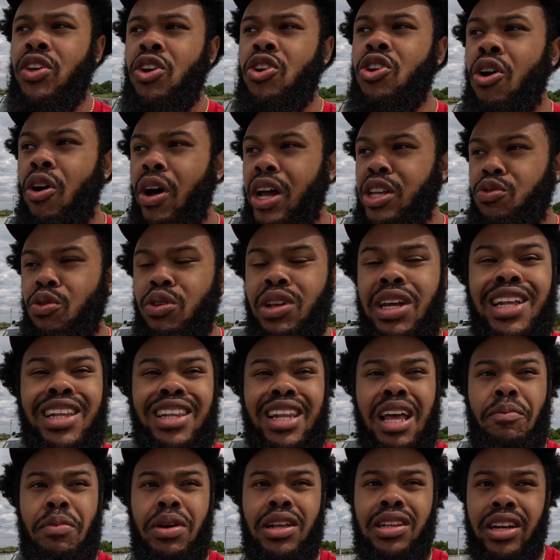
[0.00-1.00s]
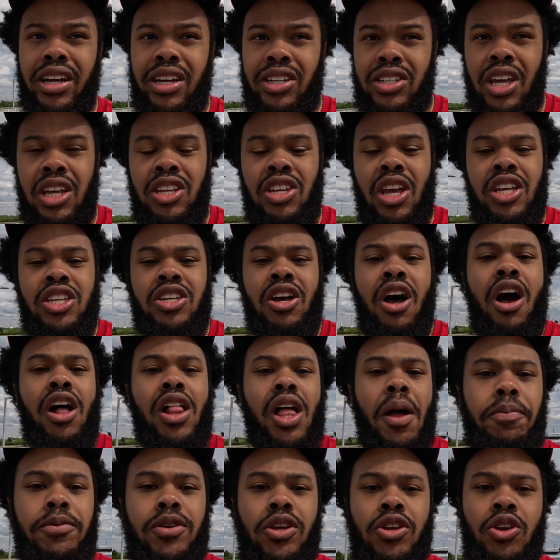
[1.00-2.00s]
It's really limitless. It's all
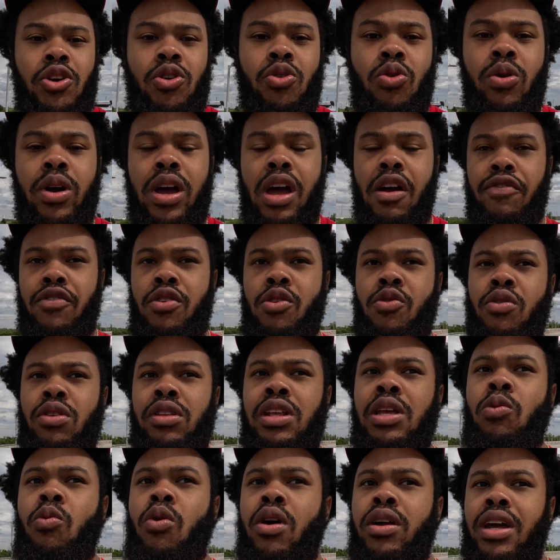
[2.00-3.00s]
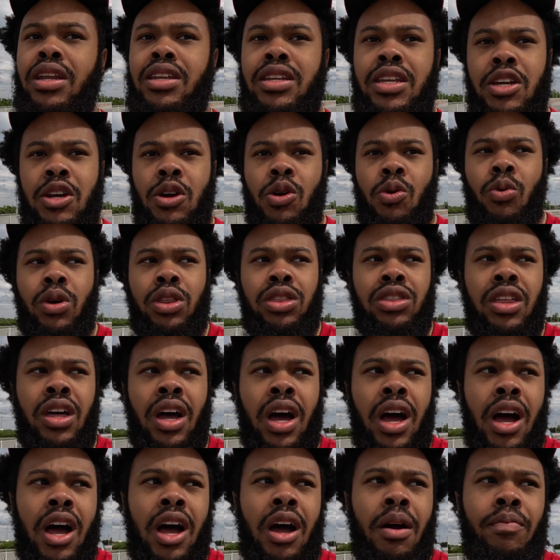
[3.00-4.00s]
up to you if you really want to deal with the
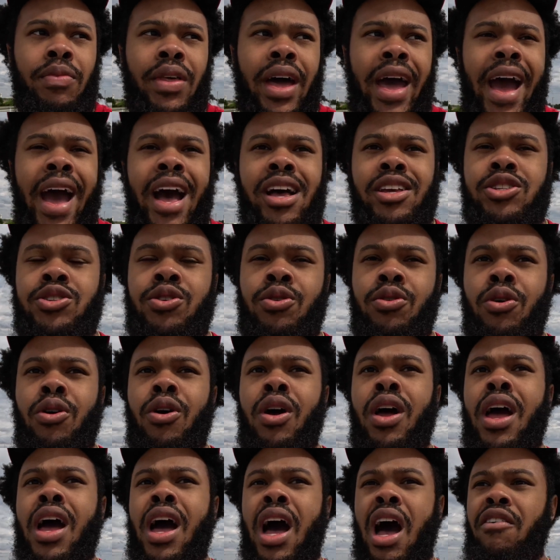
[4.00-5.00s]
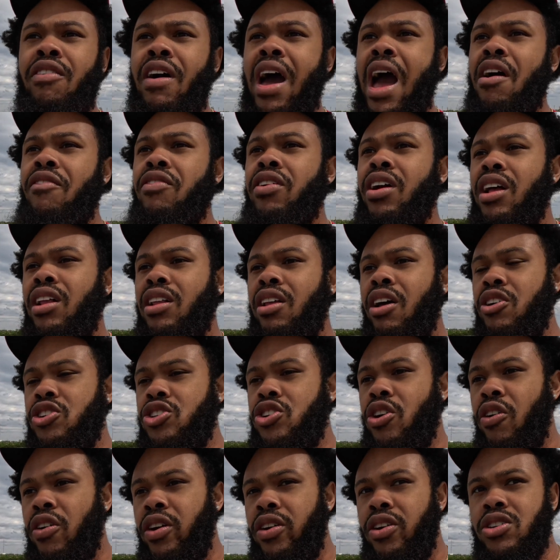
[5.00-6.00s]
hassle of having a
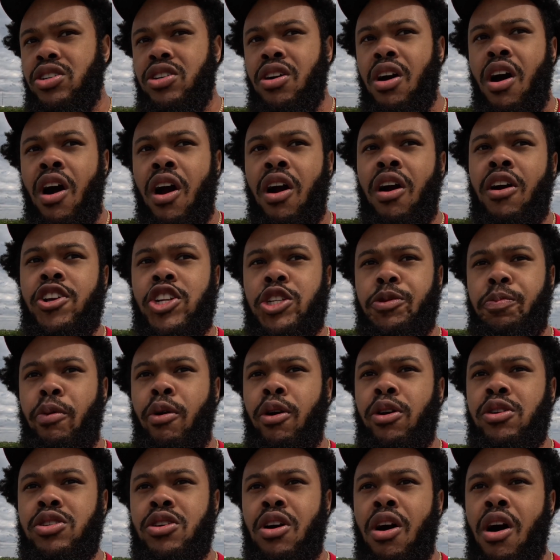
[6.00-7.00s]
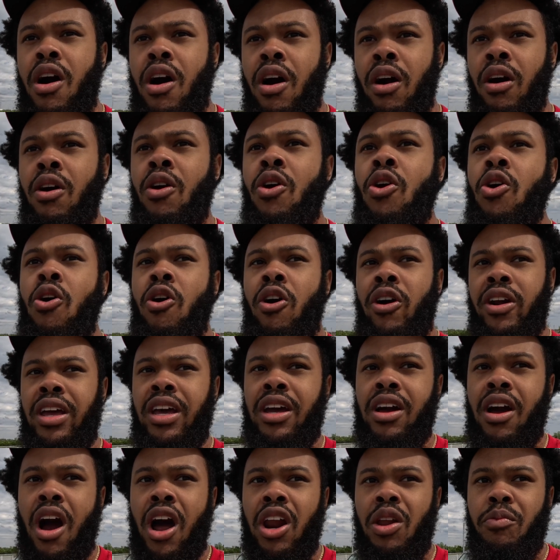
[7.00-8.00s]
luxurious car, a sports car, or the
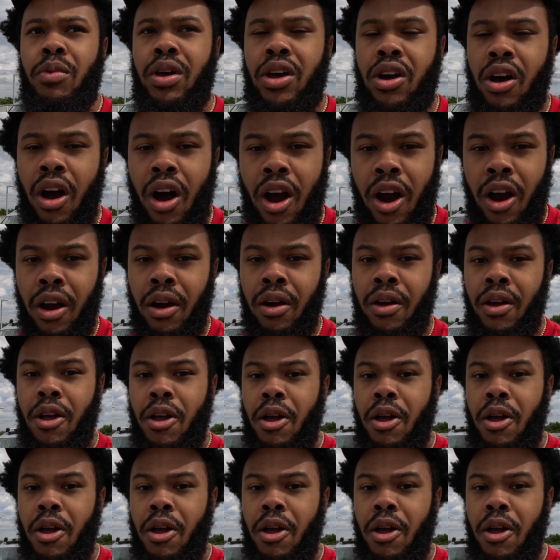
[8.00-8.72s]
economy car.